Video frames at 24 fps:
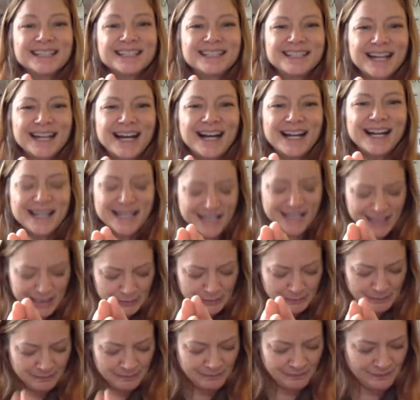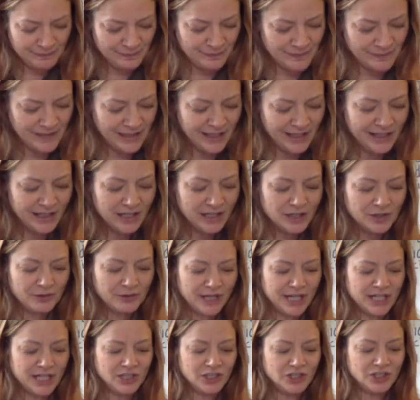Dime.
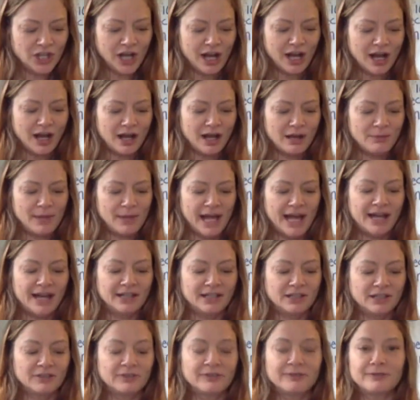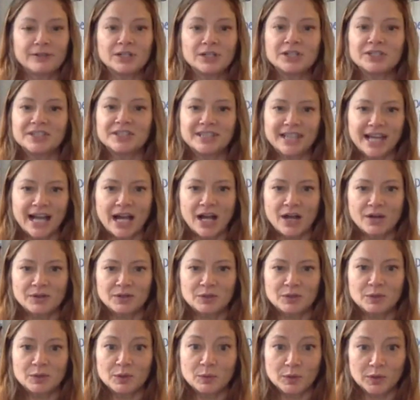Great job adding a first sound
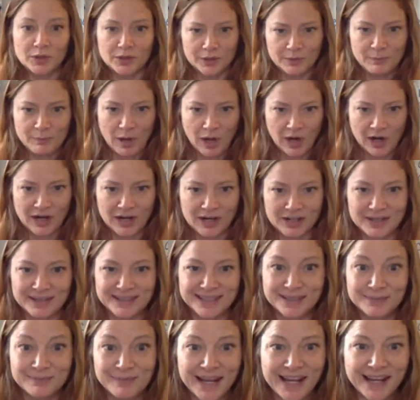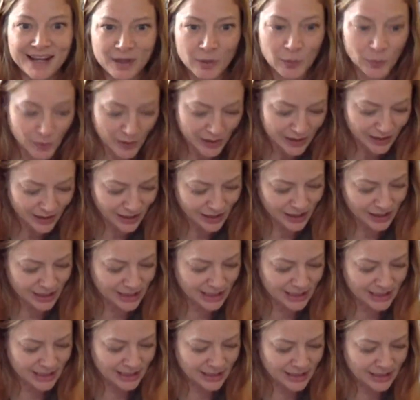to a word part to make a word.
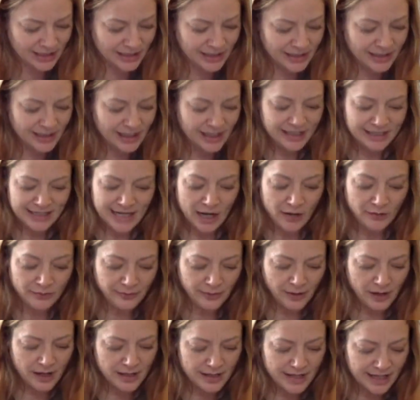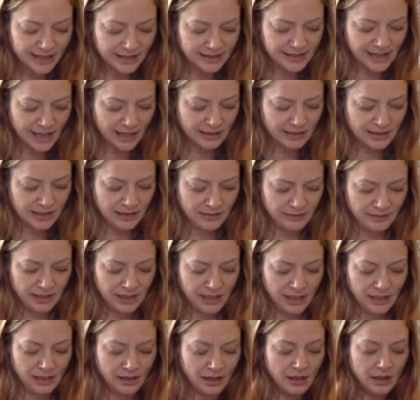Now for our next
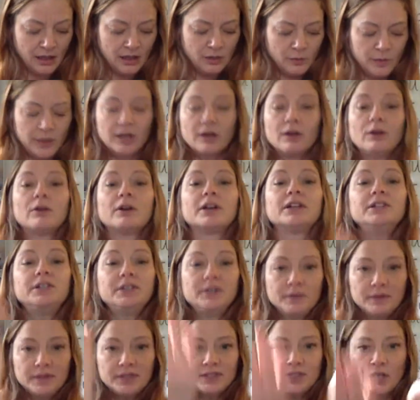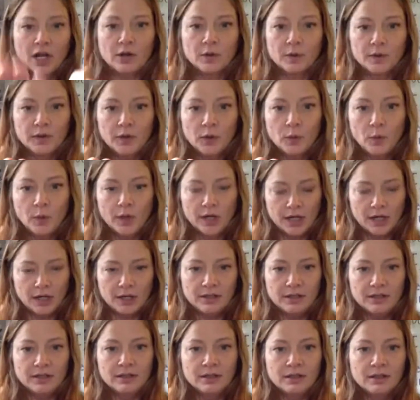activity, we are going to start with a
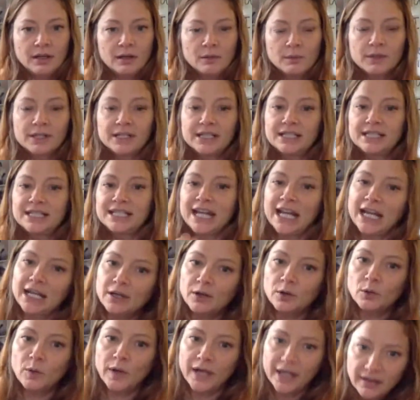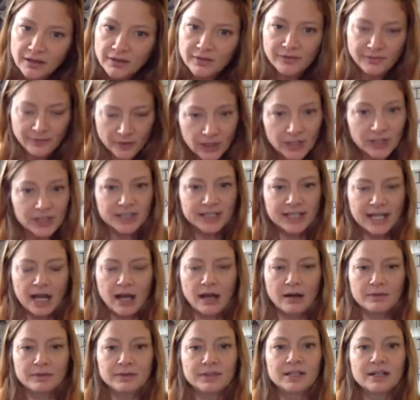word. We're going to take away the first
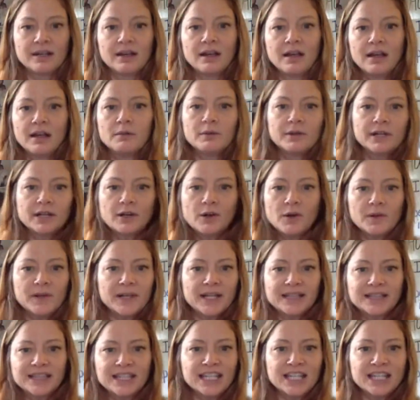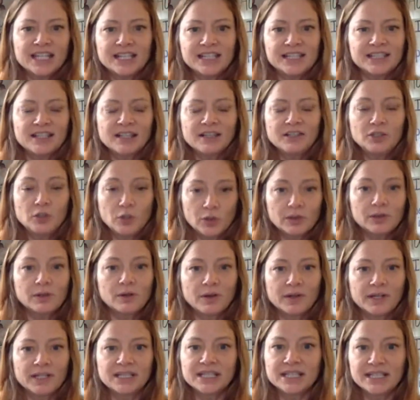sound. When I go like this, you're
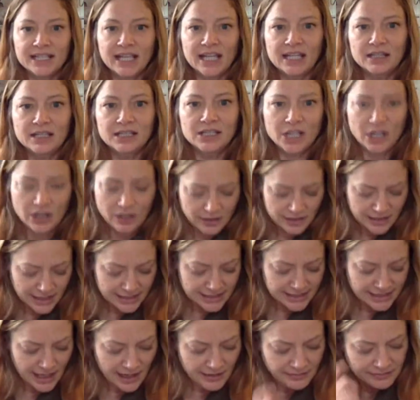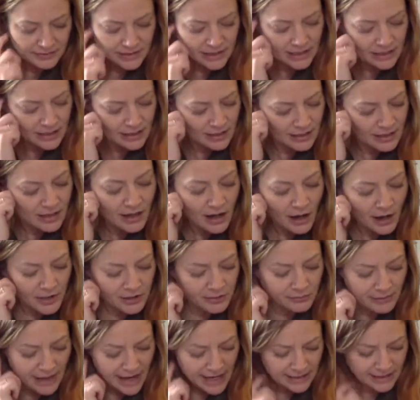going to say the chunk that's left. Are you
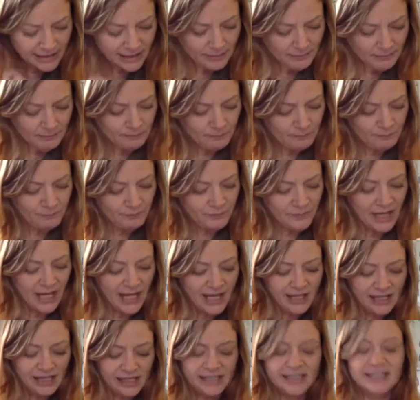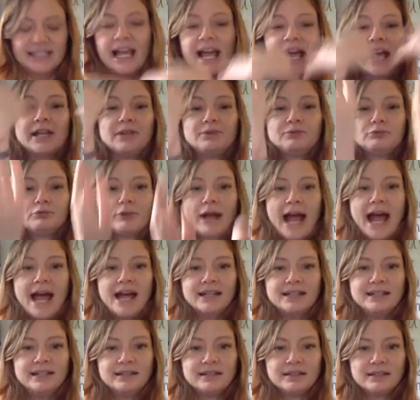ready? Say
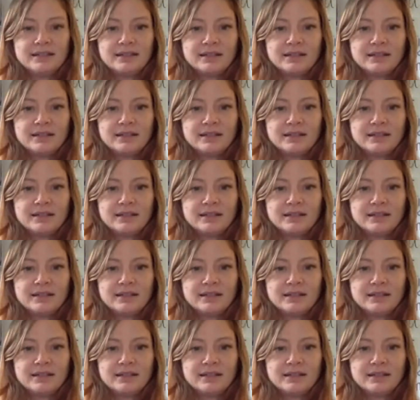red.